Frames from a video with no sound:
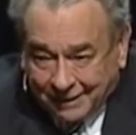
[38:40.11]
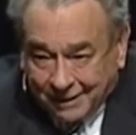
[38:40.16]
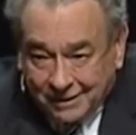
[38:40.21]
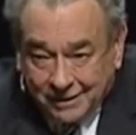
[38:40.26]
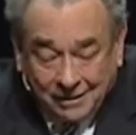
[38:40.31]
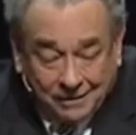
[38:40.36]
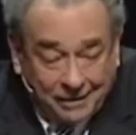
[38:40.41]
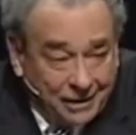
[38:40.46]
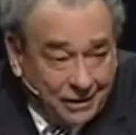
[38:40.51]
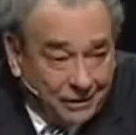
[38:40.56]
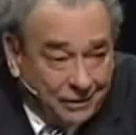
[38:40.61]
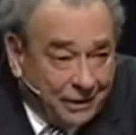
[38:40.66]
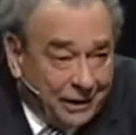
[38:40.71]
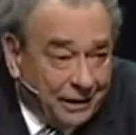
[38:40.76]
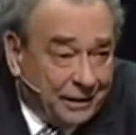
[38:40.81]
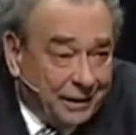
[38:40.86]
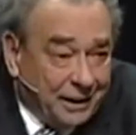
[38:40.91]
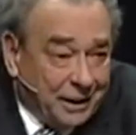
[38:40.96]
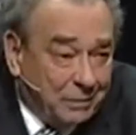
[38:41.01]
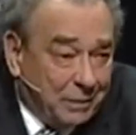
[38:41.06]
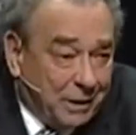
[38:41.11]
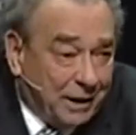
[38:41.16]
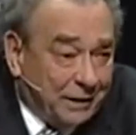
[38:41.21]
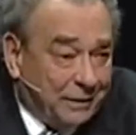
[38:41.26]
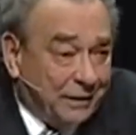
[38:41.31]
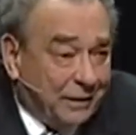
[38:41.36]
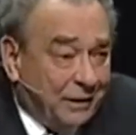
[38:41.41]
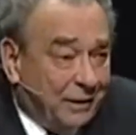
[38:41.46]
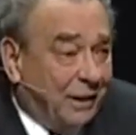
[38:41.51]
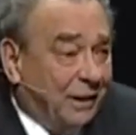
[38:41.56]
Because if I know anything
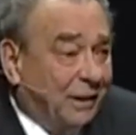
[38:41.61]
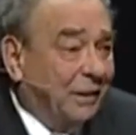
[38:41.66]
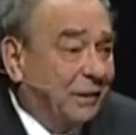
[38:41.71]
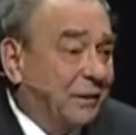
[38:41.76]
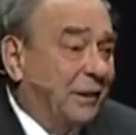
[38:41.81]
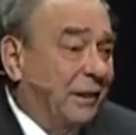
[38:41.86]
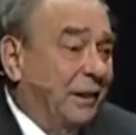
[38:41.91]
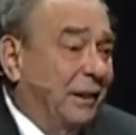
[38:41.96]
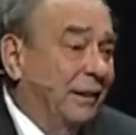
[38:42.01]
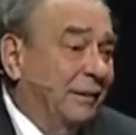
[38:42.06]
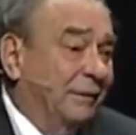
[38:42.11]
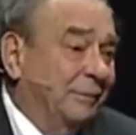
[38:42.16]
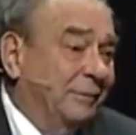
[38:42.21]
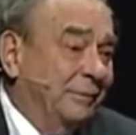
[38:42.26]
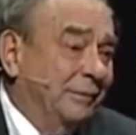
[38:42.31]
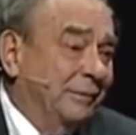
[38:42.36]
about theology,